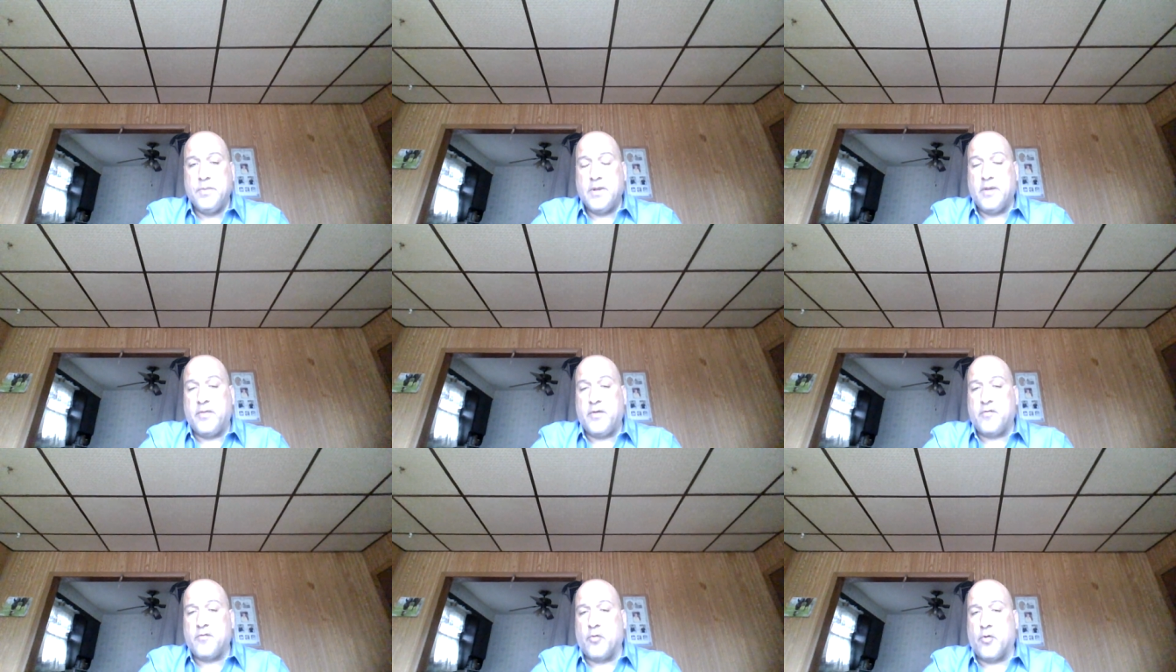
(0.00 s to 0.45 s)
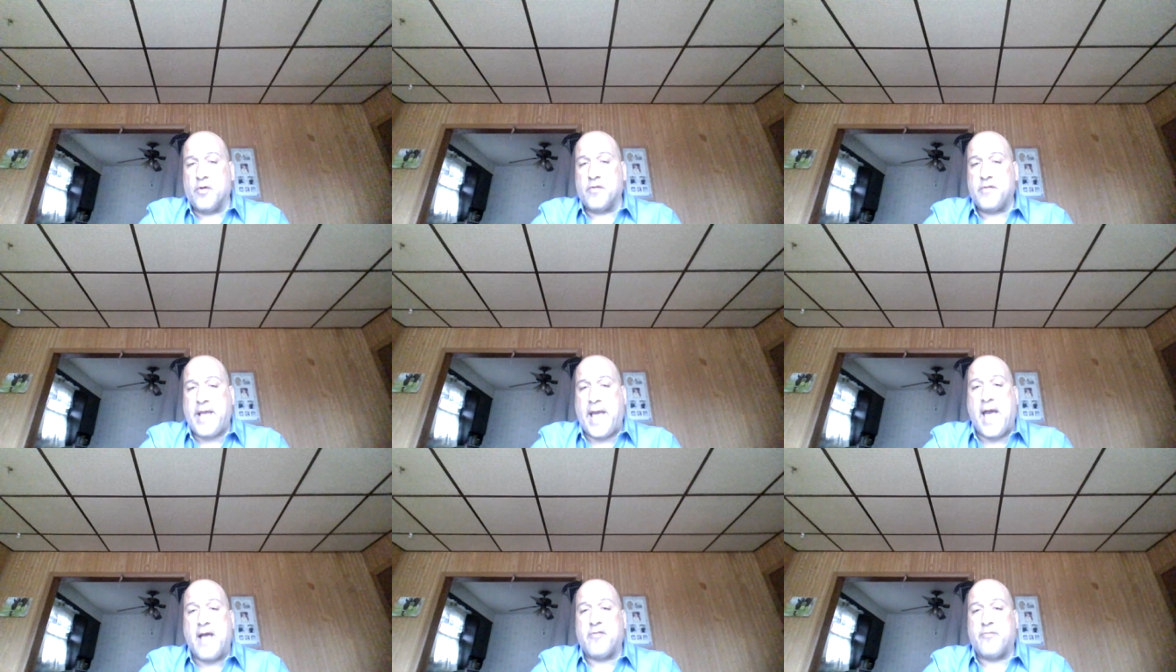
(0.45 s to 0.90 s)
Now, this horse
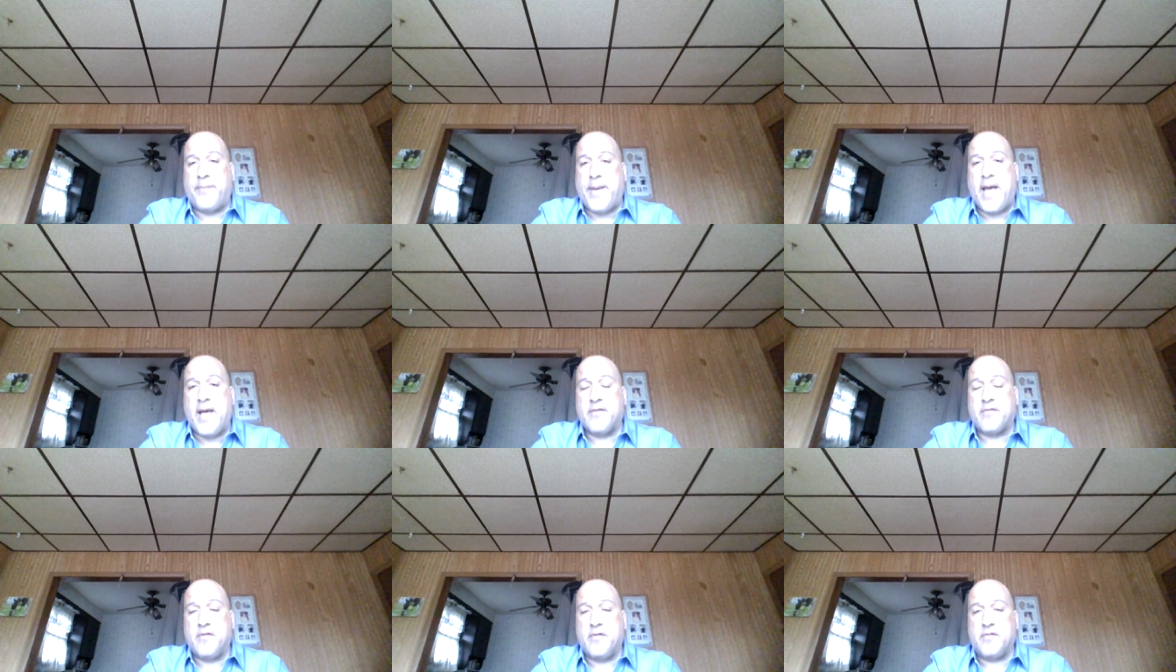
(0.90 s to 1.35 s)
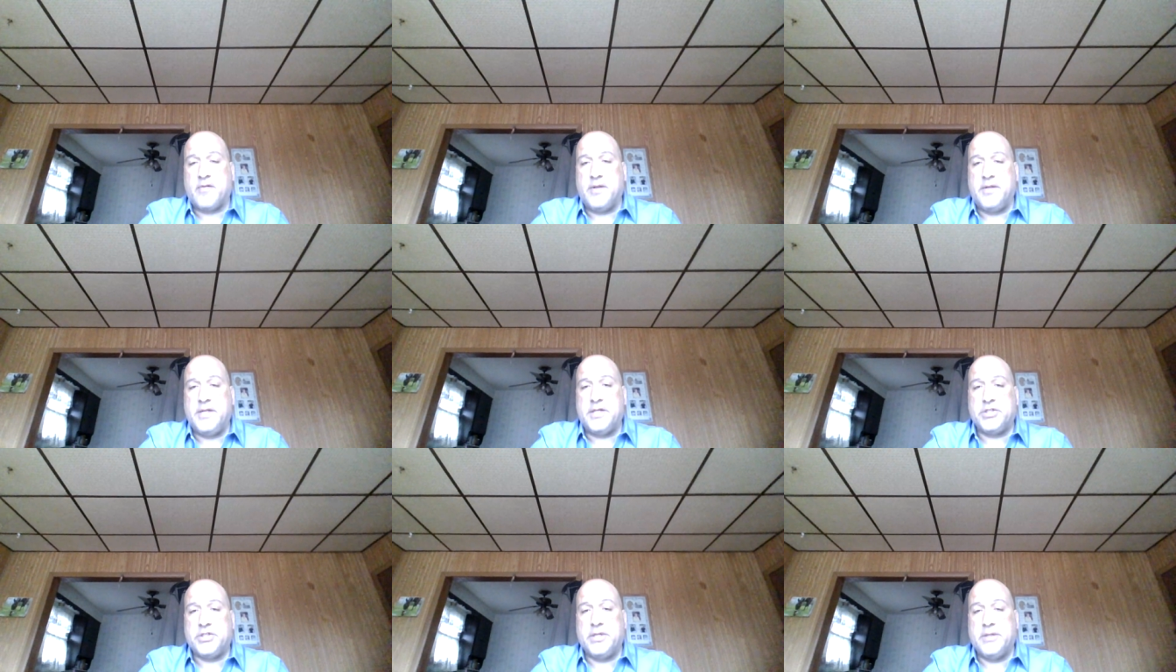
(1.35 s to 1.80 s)
has passed this
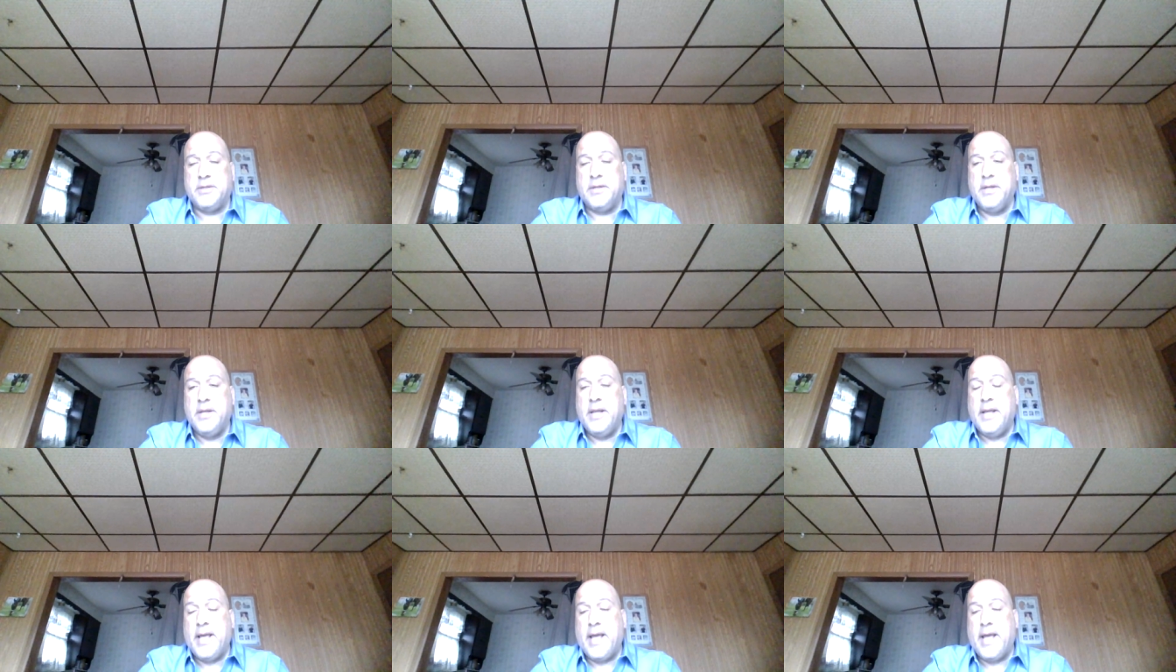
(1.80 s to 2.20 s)
condition,